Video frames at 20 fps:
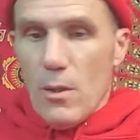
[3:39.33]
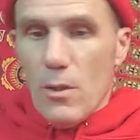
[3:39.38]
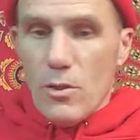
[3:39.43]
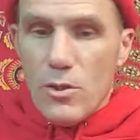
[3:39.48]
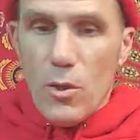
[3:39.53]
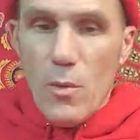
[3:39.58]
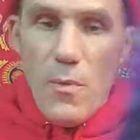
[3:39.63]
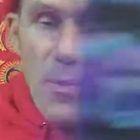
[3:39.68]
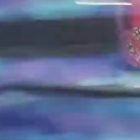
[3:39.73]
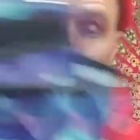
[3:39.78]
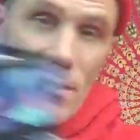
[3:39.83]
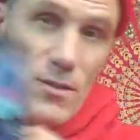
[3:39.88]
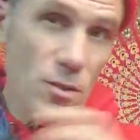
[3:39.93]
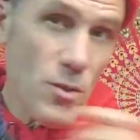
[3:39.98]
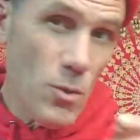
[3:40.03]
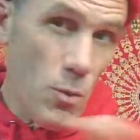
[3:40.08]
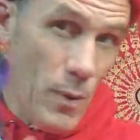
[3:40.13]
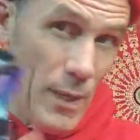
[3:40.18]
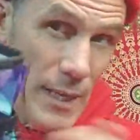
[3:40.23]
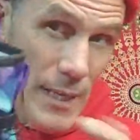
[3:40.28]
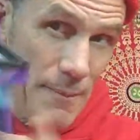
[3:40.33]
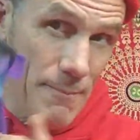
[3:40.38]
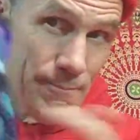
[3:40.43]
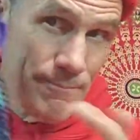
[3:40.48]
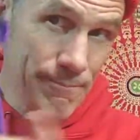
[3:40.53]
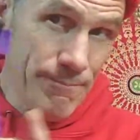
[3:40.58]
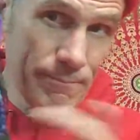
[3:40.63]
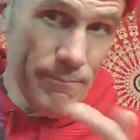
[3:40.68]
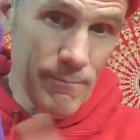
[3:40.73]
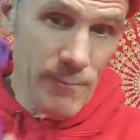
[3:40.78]
So that's the way
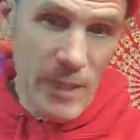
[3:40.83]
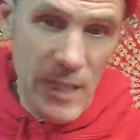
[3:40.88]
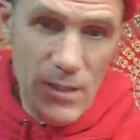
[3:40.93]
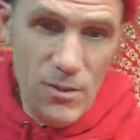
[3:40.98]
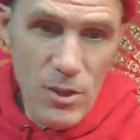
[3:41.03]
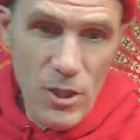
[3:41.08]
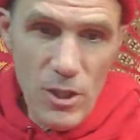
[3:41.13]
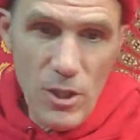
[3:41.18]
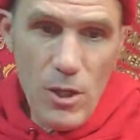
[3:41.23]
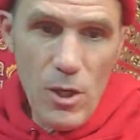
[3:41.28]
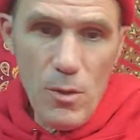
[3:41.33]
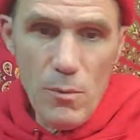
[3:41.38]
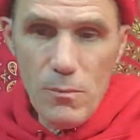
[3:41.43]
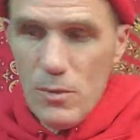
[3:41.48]
it's going to go.